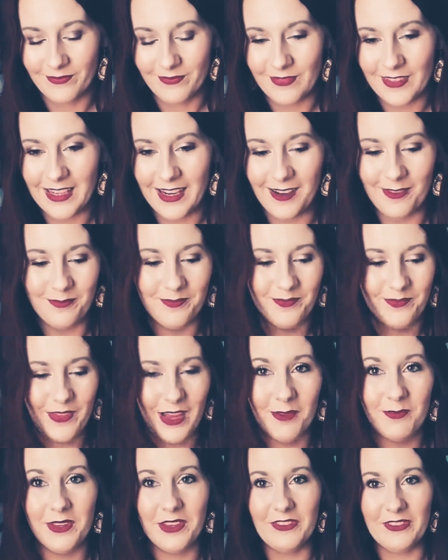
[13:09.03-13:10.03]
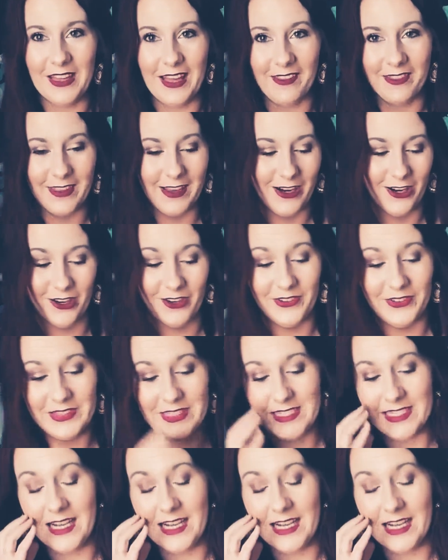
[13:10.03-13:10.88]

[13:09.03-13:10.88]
Yeah, I'm leaving that there because